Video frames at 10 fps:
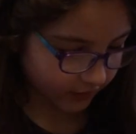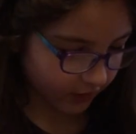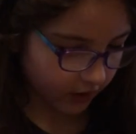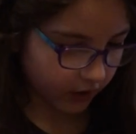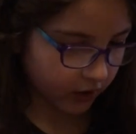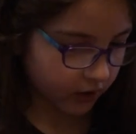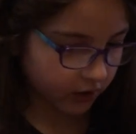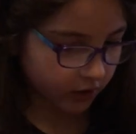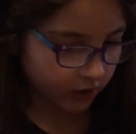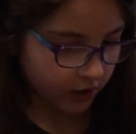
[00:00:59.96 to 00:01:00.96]
Okay,
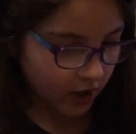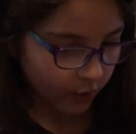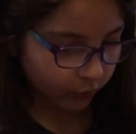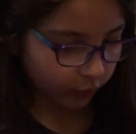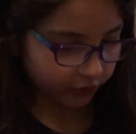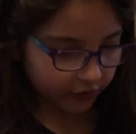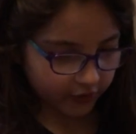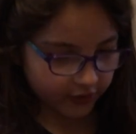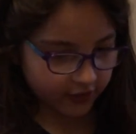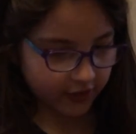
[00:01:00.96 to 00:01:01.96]
go on to
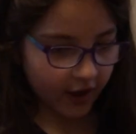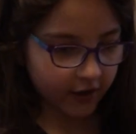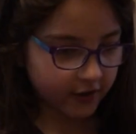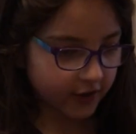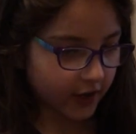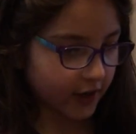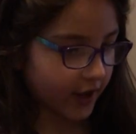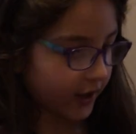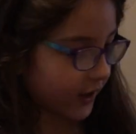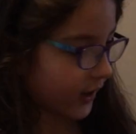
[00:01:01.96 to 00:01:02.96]
the second
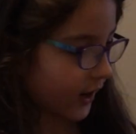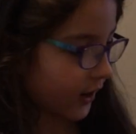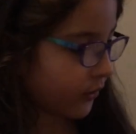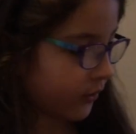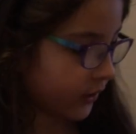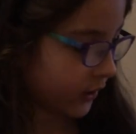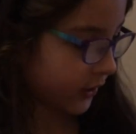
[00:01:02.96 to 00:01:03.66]
layer now.